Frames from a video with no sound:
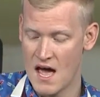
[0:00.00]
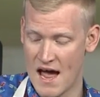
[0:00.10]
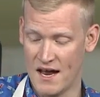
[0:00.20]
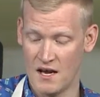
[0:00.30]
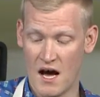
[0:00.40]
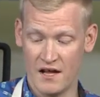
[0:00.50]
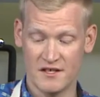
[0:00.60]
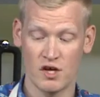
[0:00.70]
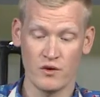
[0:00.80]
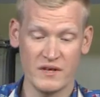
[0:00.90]
And
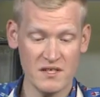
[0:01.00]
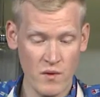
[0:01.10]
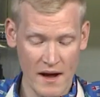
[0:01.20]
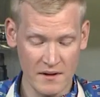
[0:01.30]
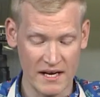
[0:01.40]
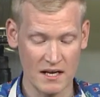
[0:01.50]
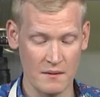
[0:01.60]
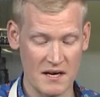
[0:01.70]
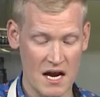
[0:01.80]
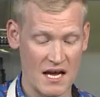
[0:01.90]
so the reason why I'm letting
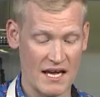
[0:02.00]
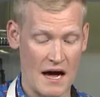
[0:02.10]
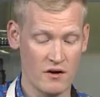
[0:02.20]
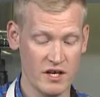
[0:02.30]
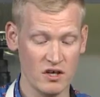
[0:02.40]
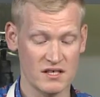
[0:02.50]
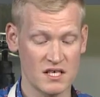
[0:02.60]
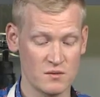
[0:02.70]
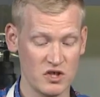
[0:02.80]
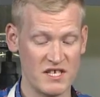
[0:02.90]
them kind of hang out here is
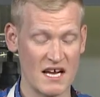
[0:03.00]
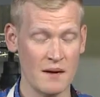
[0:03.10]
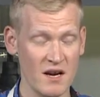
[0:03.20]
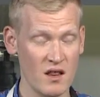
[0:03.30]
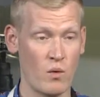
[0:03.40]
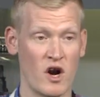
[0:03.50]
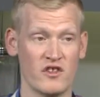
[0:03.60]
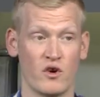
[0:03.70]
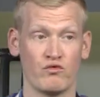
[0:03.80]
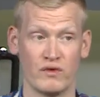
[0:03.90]
because when you take them out of the water,
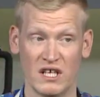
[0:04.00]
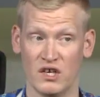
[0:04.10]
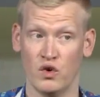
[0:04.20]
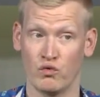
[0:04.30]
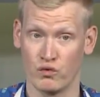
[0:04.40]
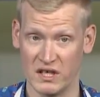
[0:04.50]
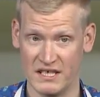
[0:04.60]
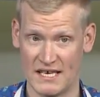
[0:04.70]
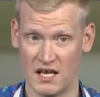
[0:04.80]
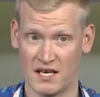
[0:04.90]
they're really, really
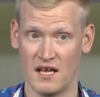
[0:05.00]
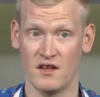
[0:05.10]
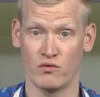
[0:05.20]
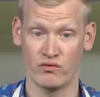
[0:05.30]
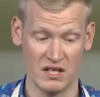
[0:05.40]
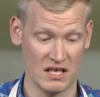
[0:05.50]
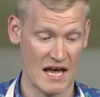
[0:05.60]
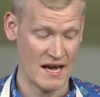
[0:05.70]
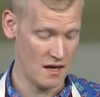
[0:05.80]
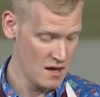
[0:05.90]
delicate, they're really
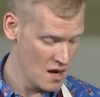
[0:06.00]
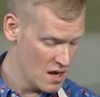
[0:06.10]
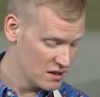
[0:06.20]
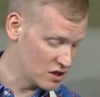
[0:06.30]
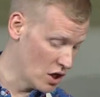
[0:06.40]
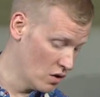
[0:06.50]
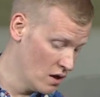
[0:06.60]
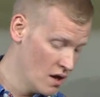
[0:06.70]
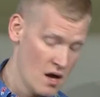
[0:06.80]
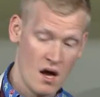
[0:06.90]
light. So
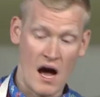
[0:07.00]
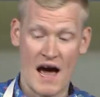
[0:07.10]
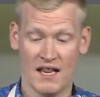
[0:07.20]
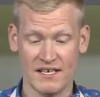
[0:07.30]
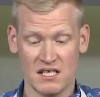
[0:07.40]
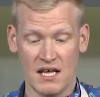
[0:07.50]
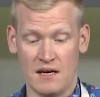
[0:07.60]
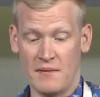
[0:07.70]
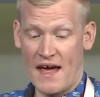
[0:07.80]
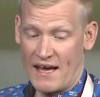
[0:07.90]
I like to let
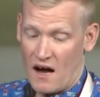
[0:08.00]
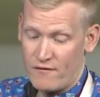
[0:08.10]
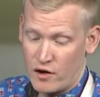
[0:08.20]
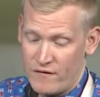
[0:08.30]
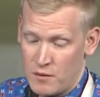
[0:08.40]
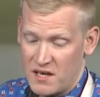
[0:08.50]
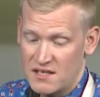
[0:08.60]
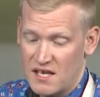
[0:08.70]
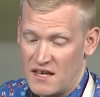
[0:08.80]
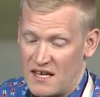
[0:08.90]
them hang out for a few
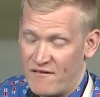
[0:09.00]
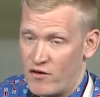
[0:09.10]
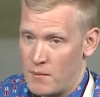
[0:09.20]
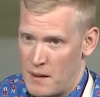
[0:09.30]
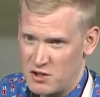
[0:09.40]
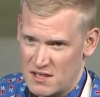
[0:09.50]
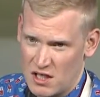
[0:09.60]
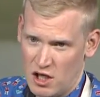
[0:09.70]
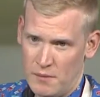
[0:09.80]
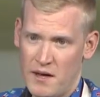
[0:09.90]
minutes, and then they firm up just a
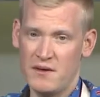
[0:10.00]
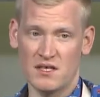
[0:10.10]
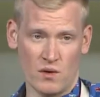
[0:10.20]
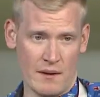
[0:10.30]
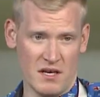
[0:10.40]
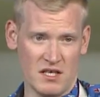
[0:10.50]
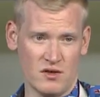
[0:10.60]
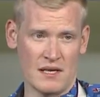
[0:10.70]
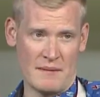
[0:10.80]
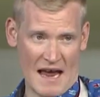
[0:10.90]
little bit, because what I'm going to do
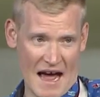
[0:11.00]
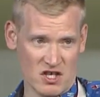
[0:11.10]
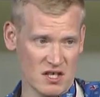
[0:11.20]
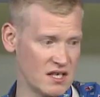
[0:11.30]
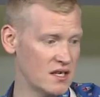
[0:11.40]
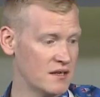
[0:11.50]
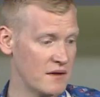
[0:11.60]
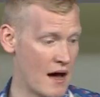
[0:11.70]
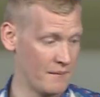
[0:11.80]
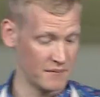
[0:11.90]
is I'm going to actually
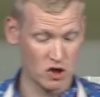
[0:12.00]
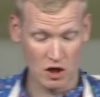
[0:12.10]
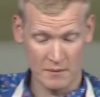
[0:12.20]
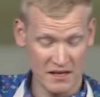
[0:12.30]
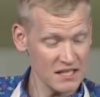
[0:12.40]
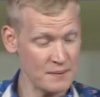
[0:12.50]
cook them in this